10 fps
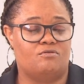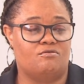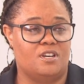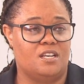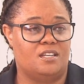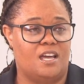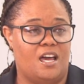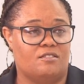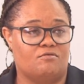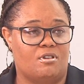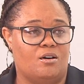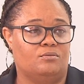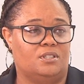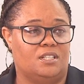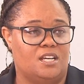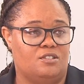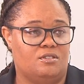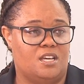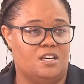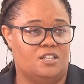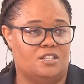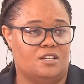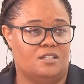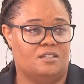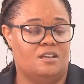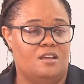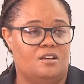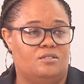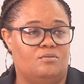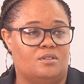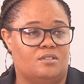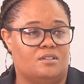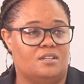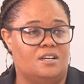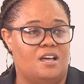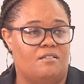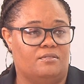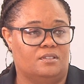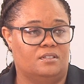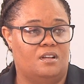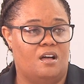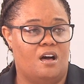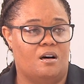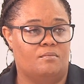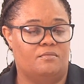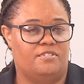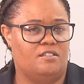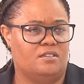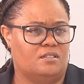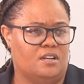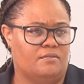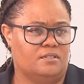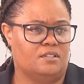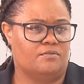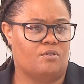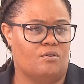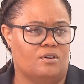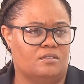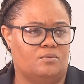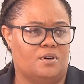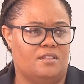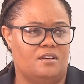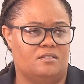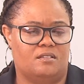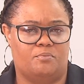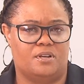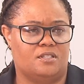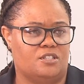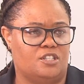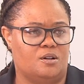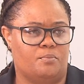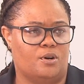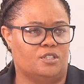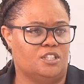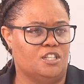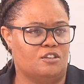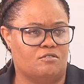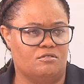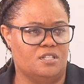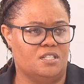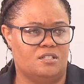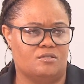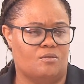great and grounded education to a certain level, mm-hmm. Various levels, of course, whether it's apprenticeship or degrees,